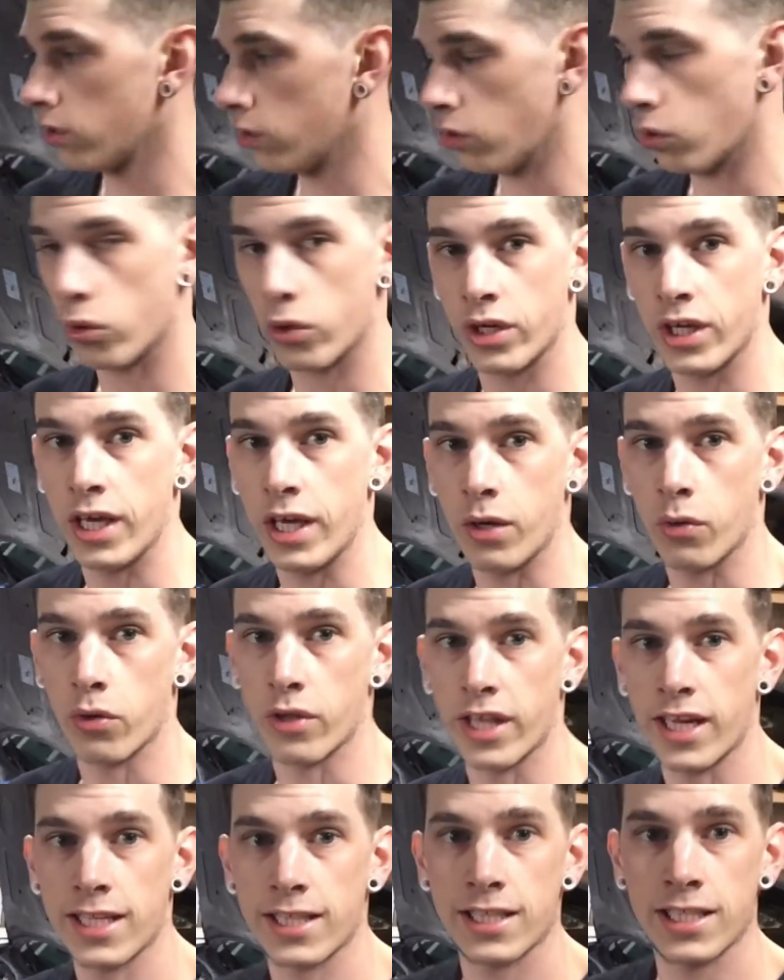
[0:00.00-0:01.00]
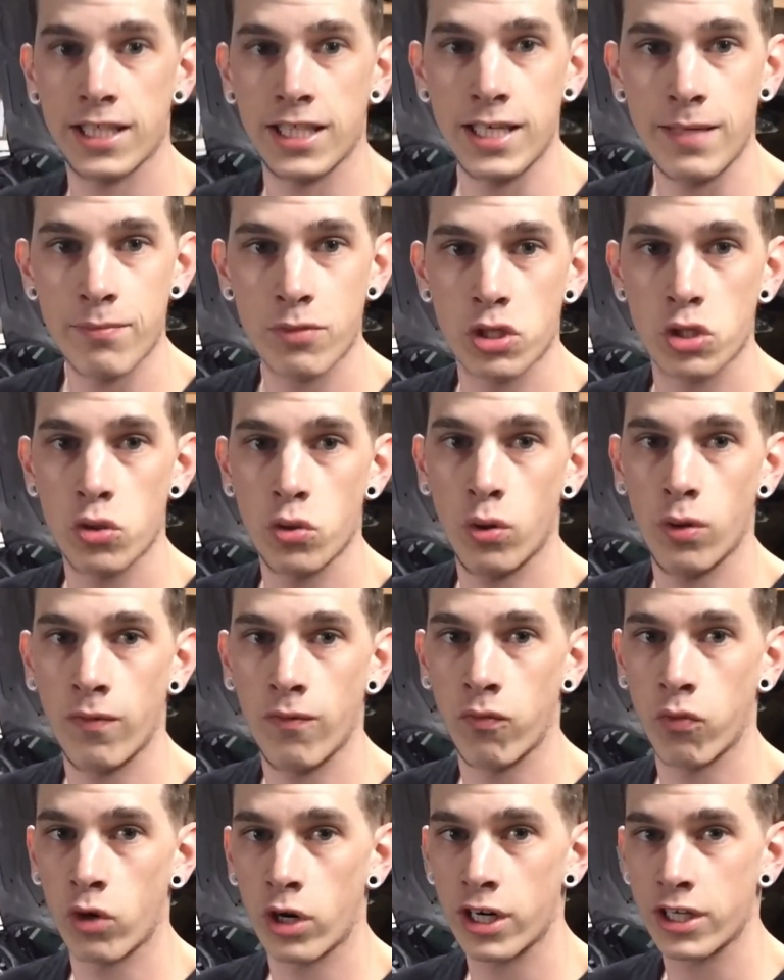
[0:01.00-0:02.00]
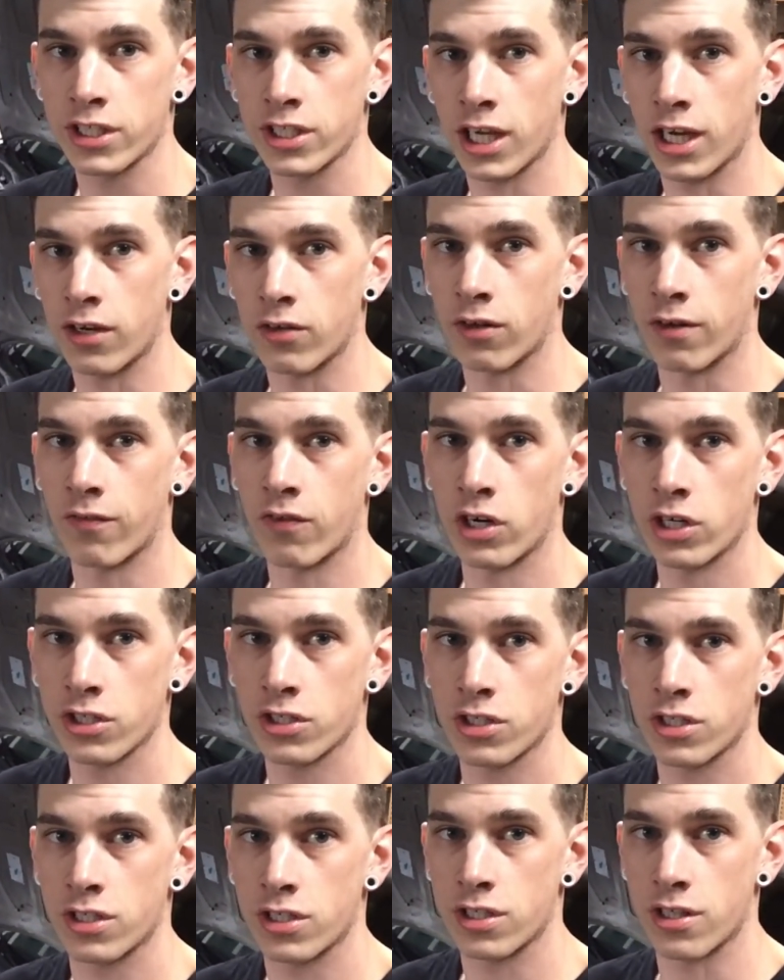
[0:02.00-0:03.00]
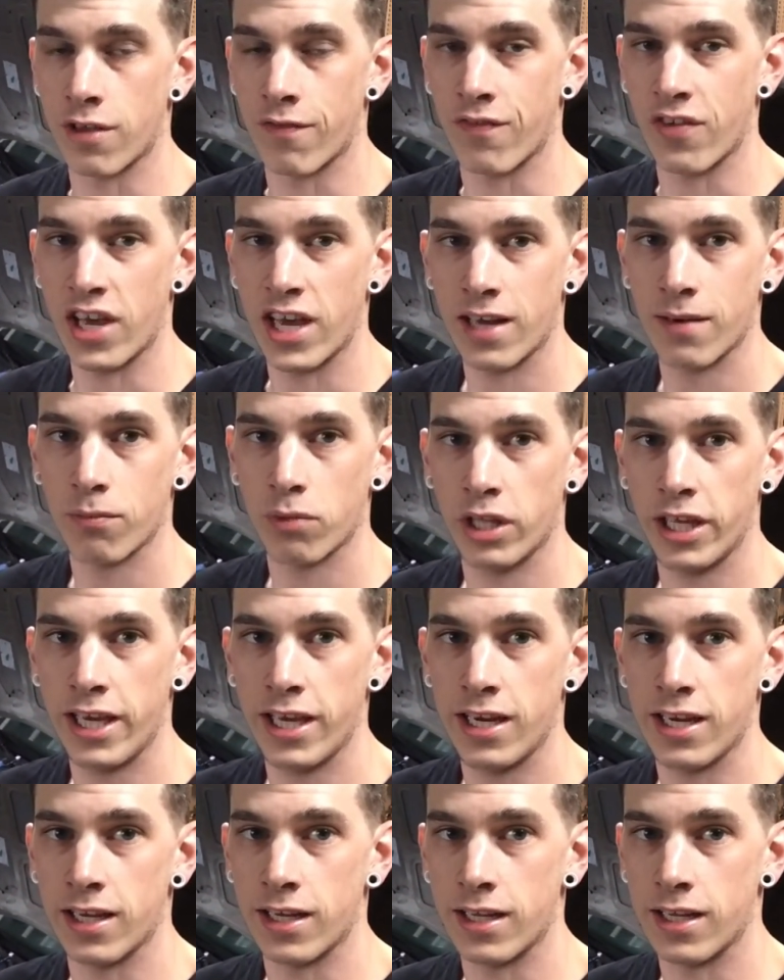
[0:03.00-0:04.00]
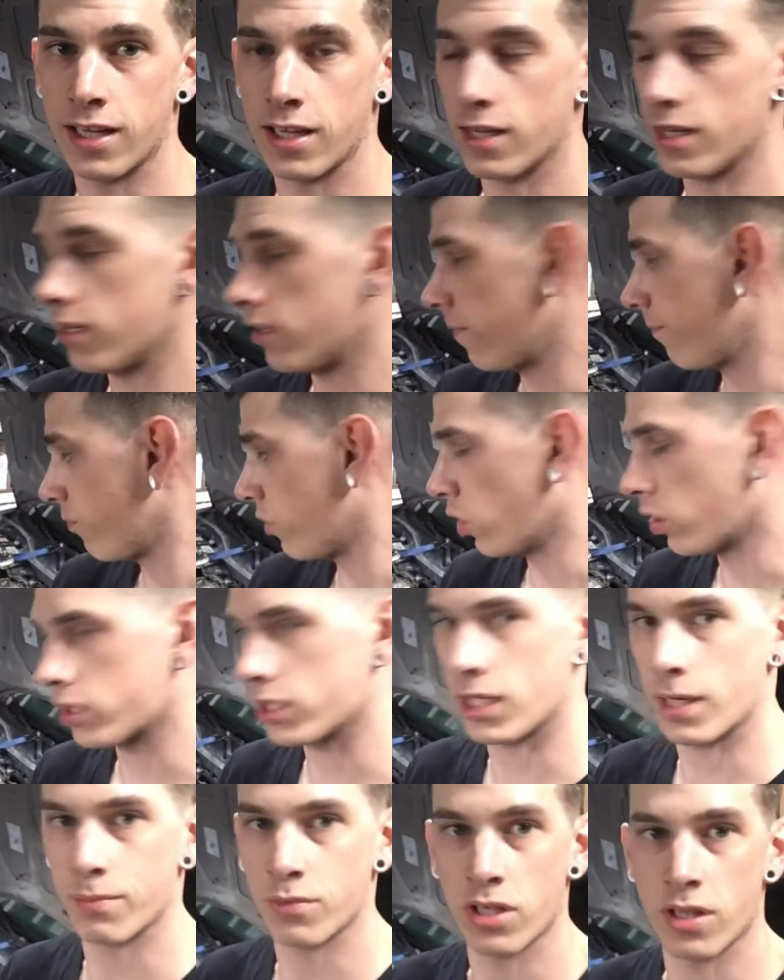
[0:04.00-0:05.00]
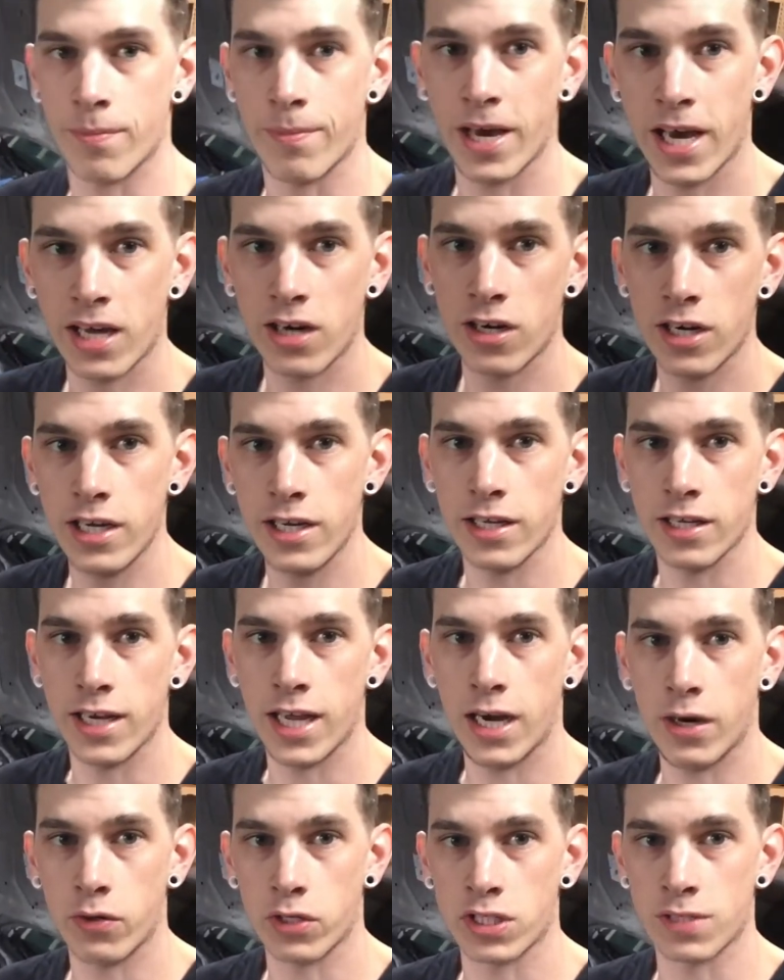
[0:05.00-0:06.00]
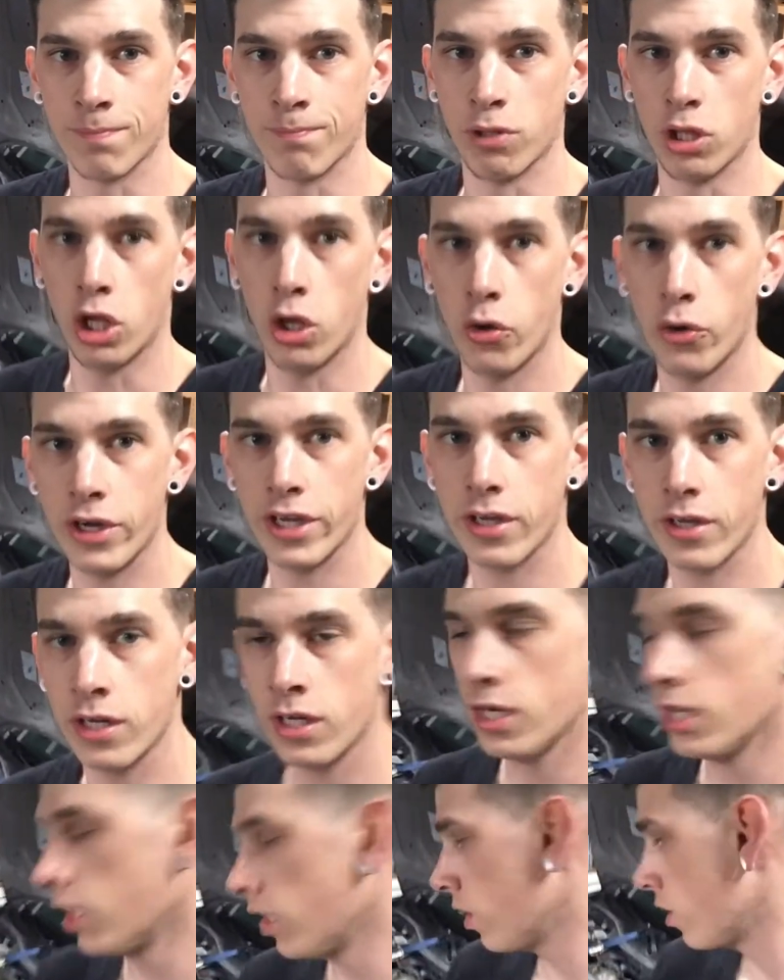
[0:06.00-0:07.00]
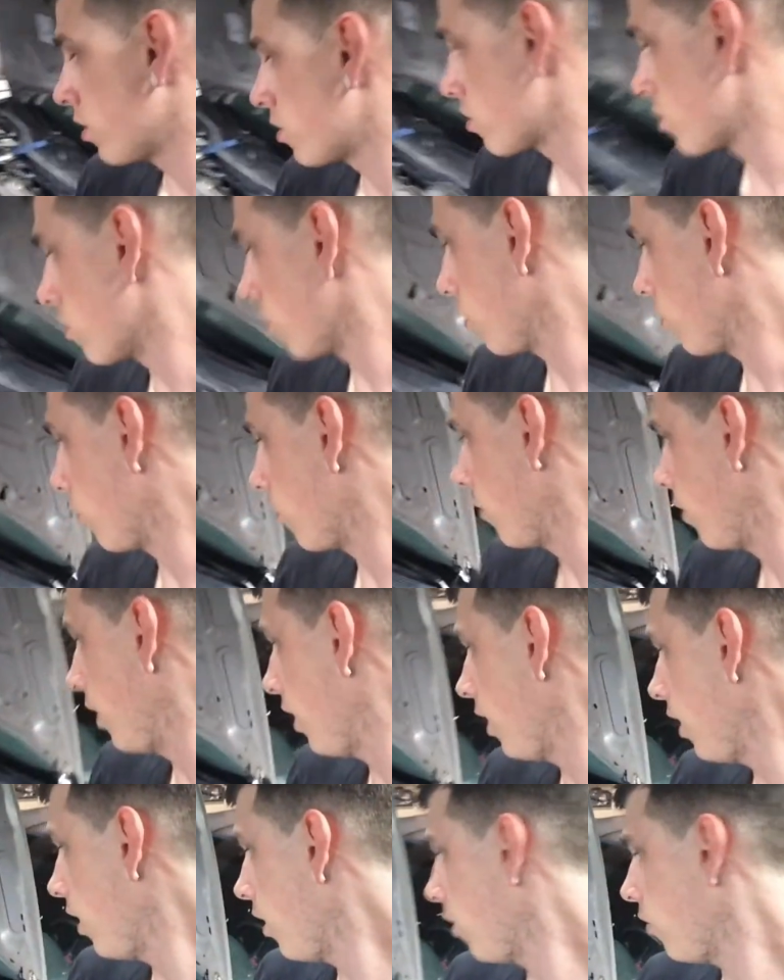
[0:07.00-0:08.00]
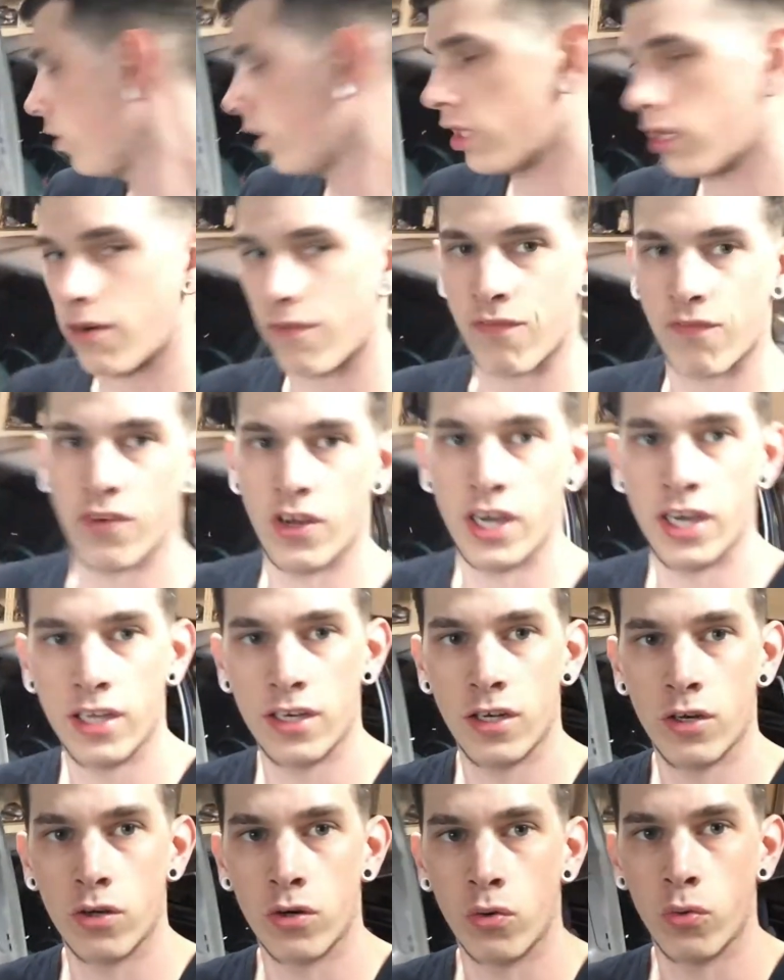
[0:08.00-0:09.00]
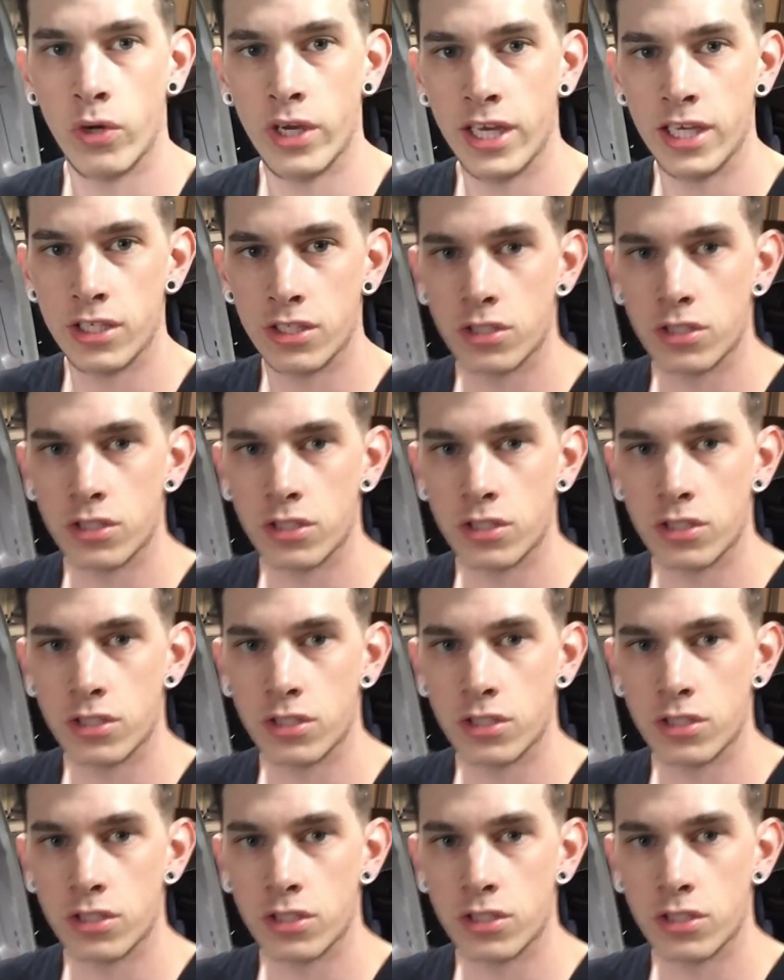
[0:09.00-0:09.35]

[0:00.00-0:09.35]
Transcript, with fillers: Okay, well that seems to have worked. I reversed the fan blade and uh, hooked it up to the battery and now it's blowing. So now I gotta find out a way